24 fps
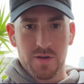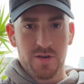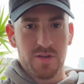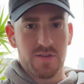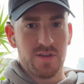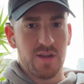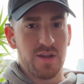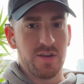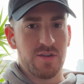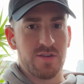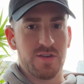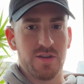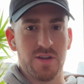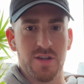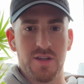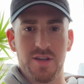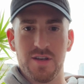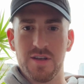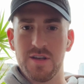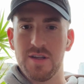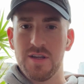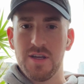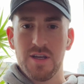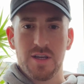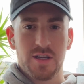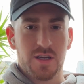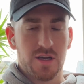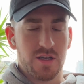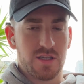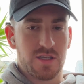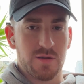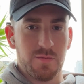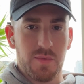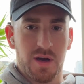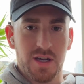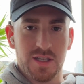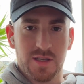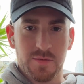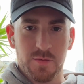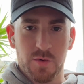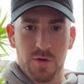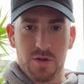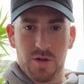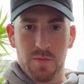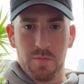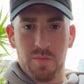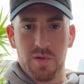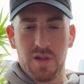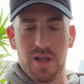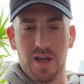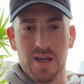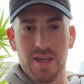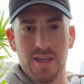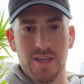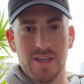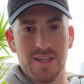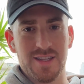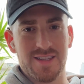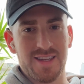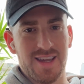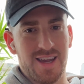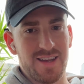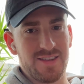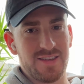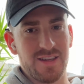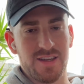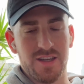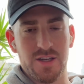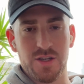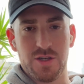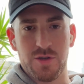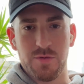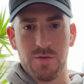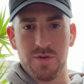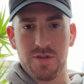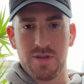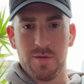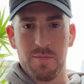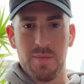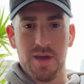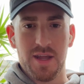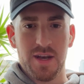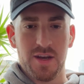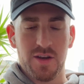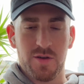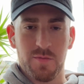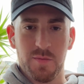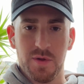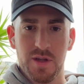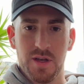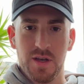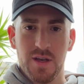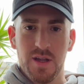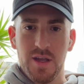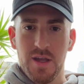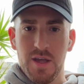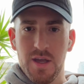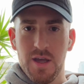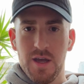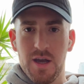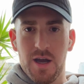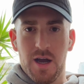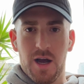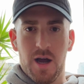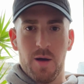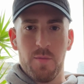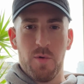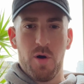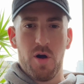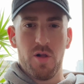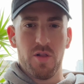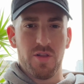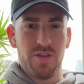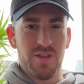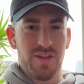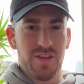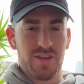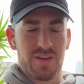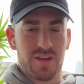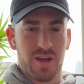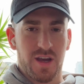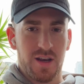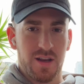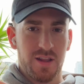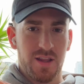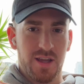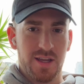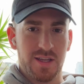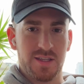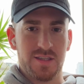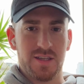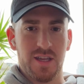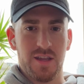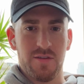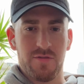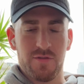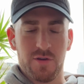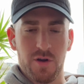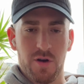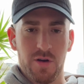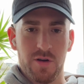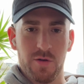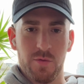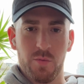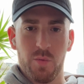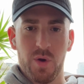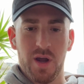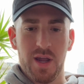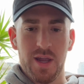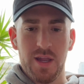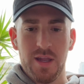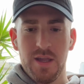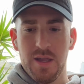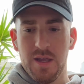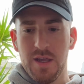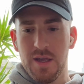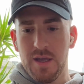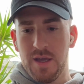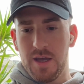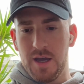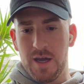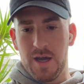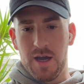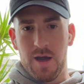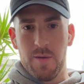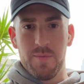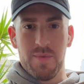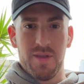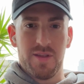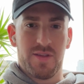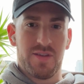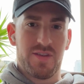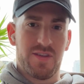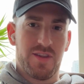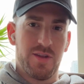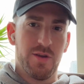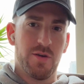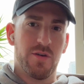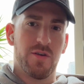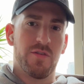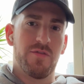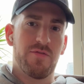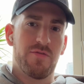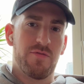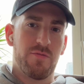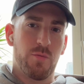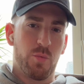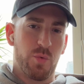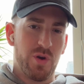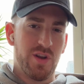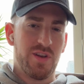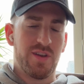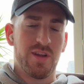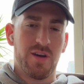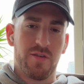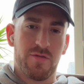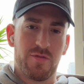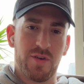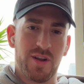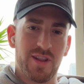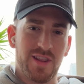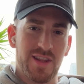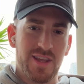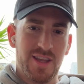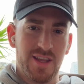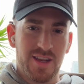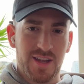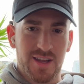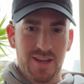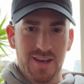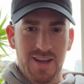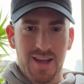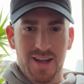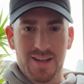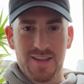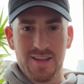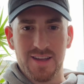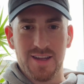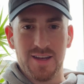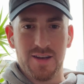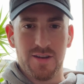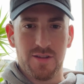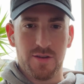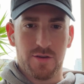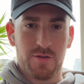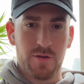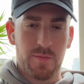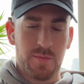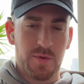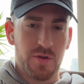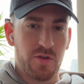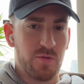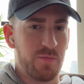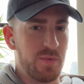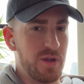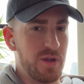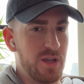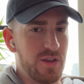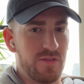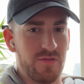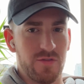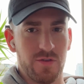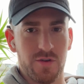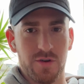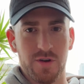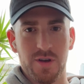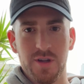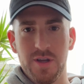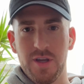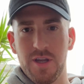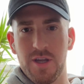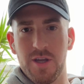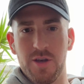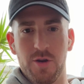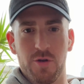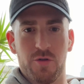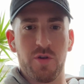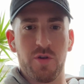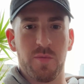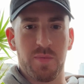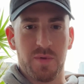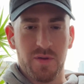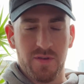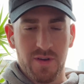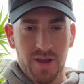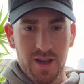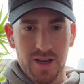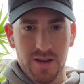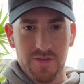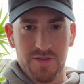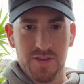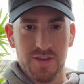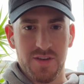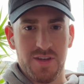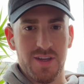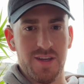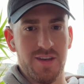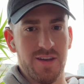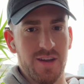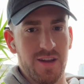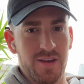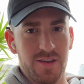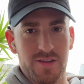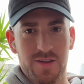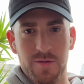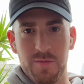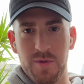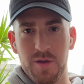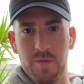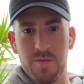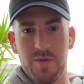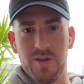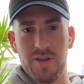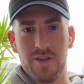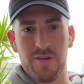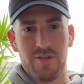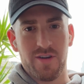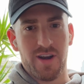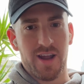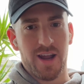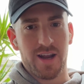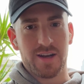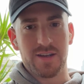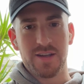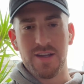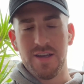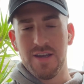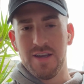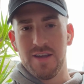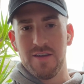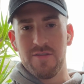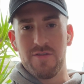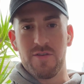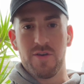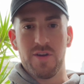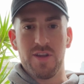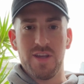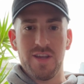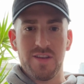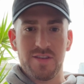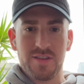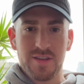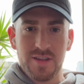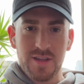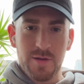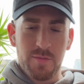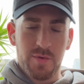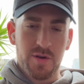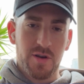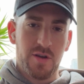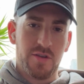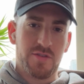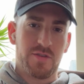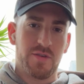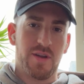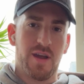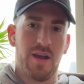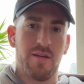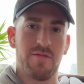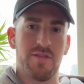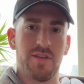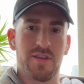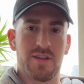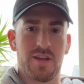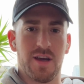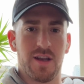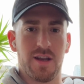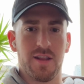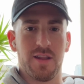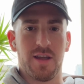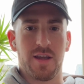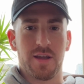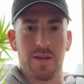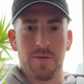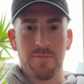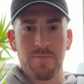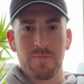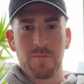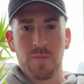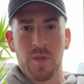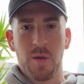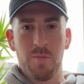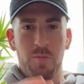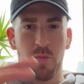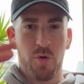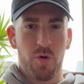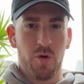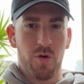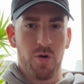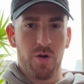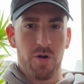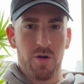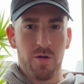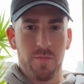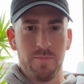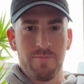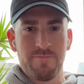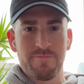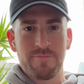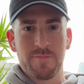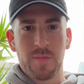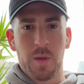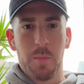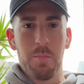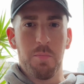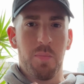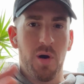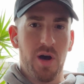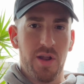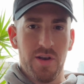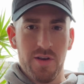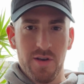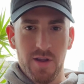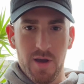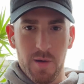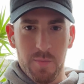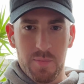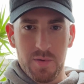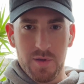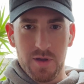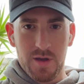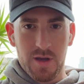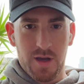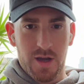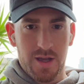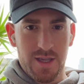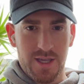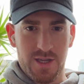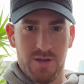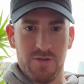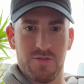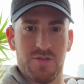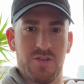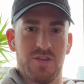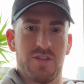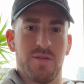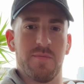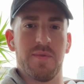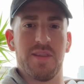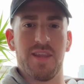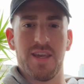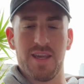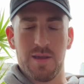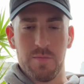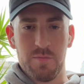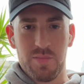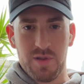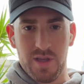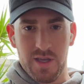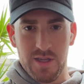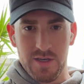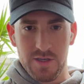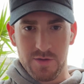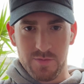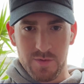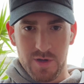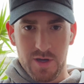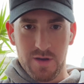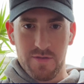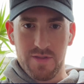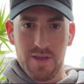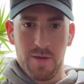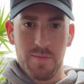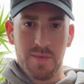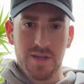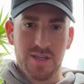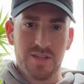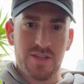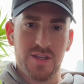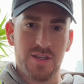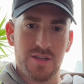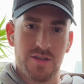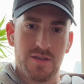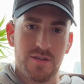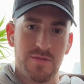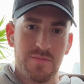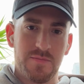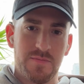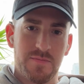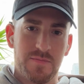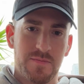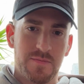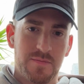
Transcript: tokenization, customizable compliance, asset issuance and management, all in this kind of like safeguarded way that's still retail friendly and connected into the crypto space for crypto natives and degens to be able to interact very easily, but also have this kind of like more buttoned up ecosystem that they can play in as well, if that makes sense.